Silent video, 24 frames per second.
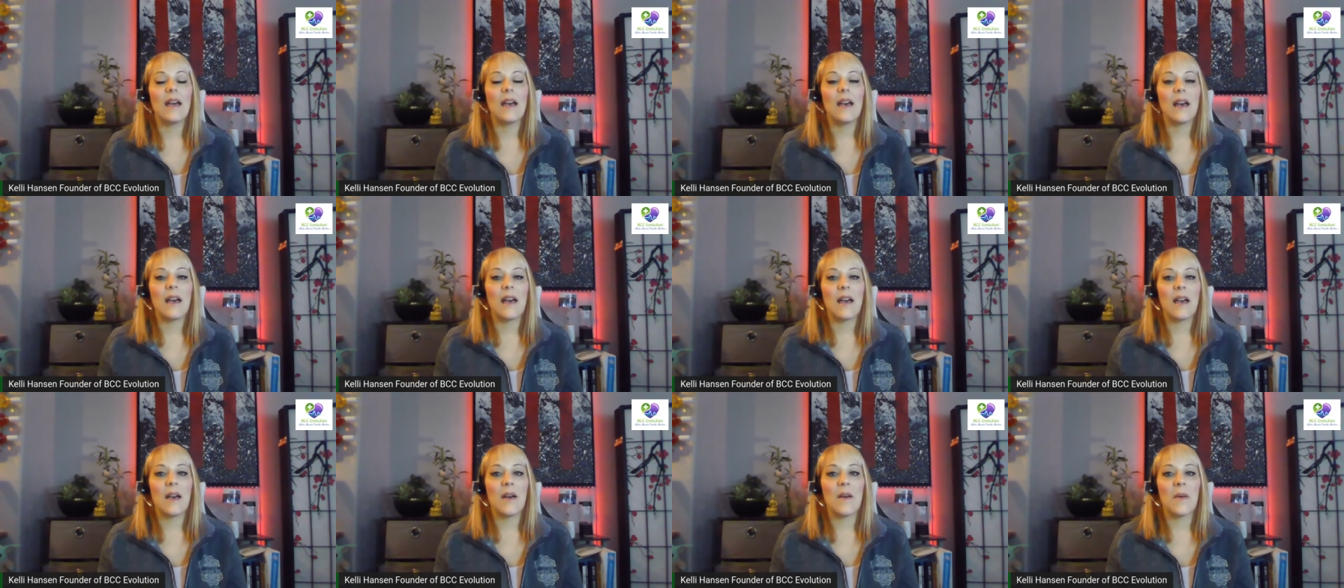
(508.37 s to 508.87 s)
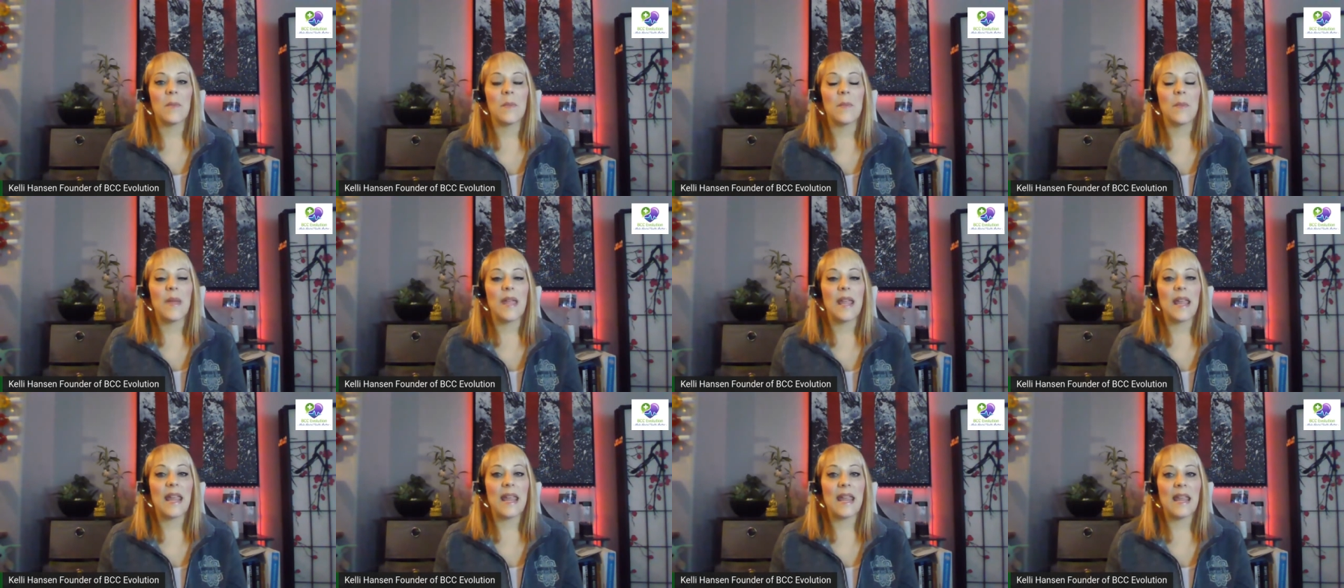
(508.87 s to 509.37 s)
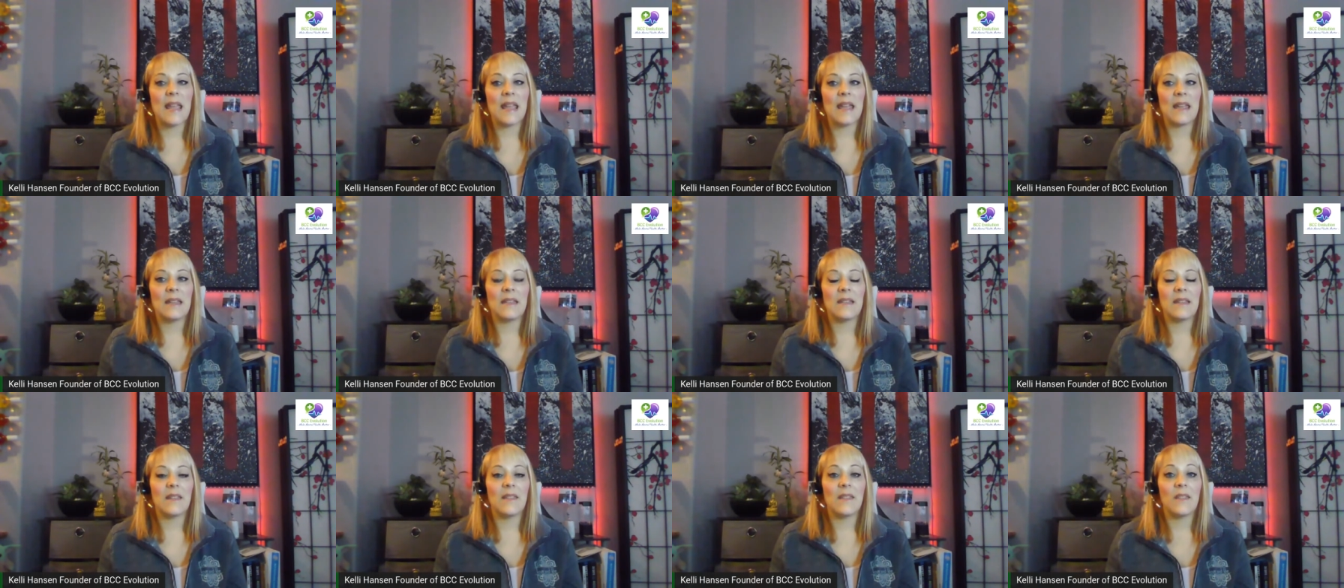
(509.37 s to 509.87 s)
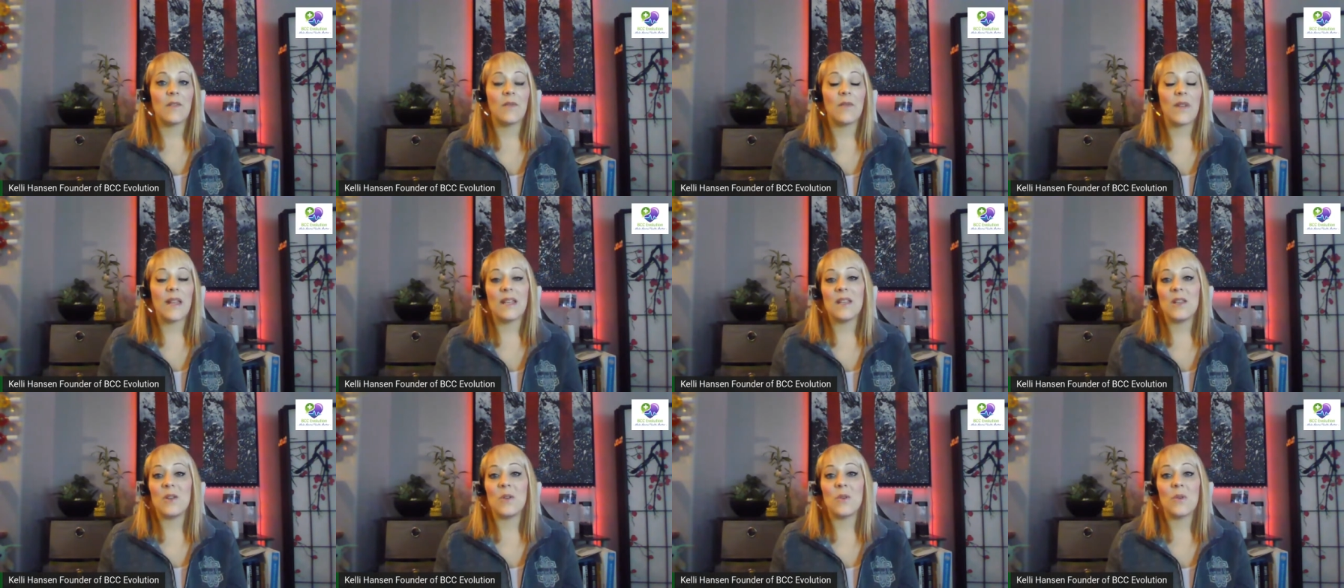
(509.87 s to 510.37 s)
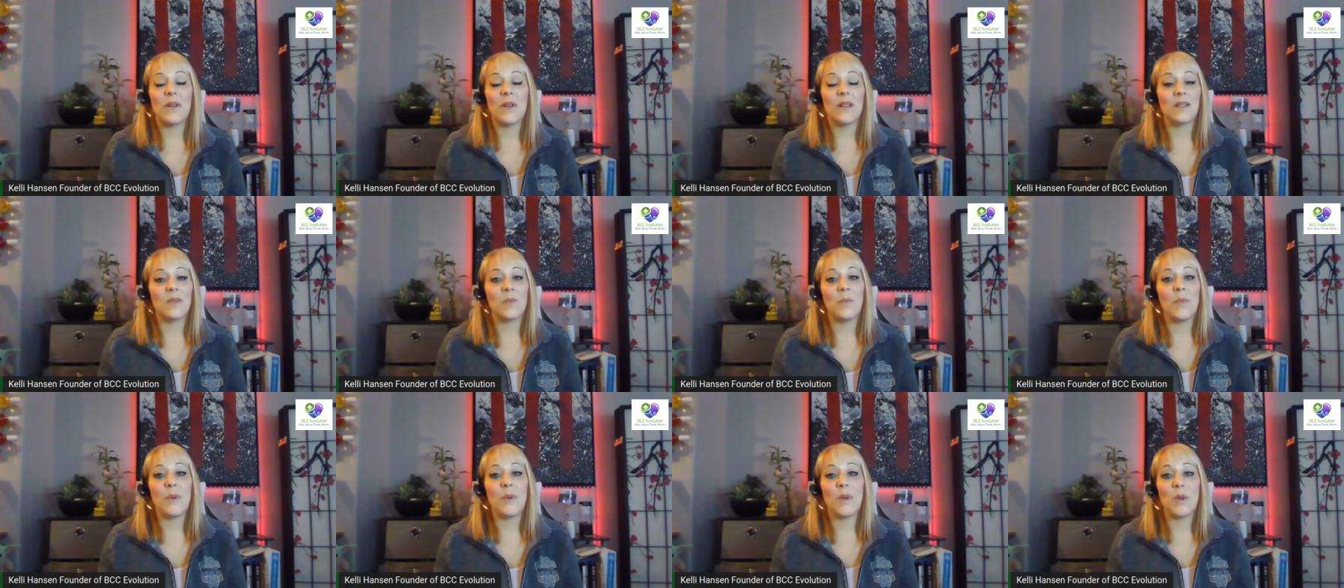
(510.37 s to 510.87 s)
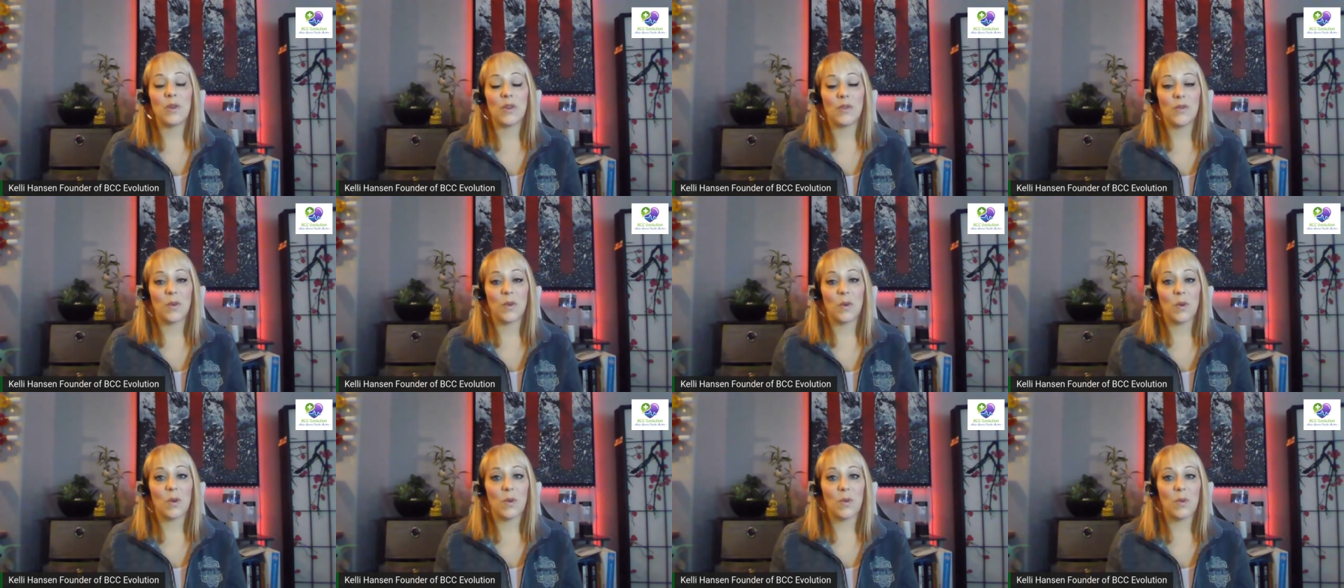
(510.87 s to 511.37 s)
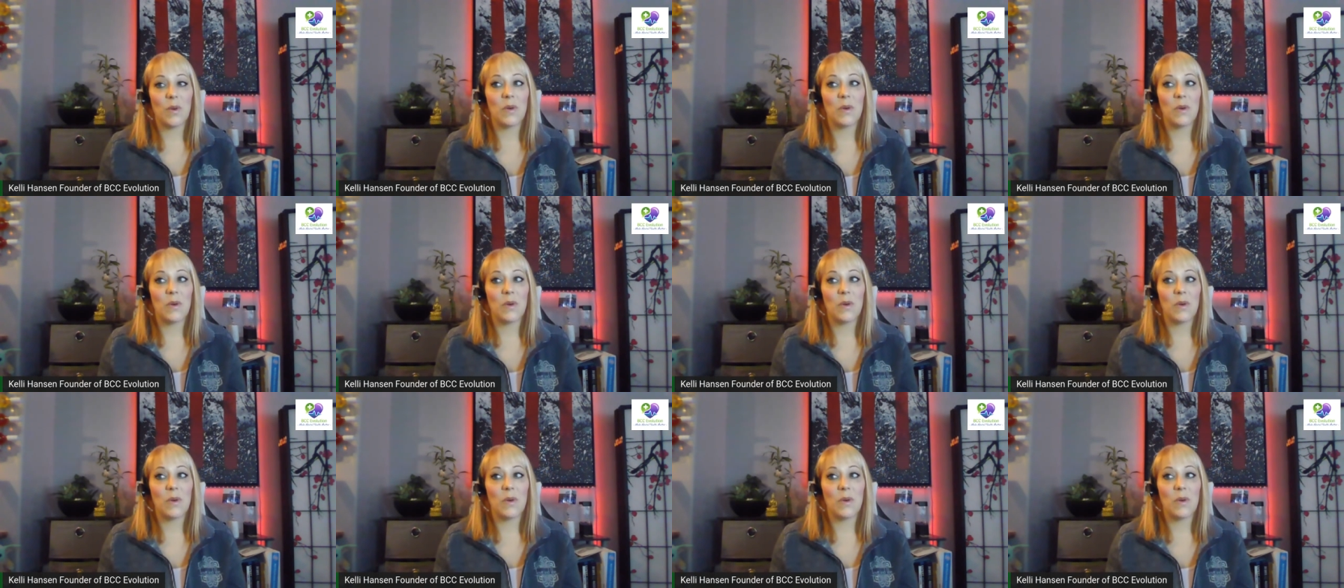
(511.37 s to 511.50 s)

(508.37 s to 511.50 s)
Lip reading: And the venue is beautiful.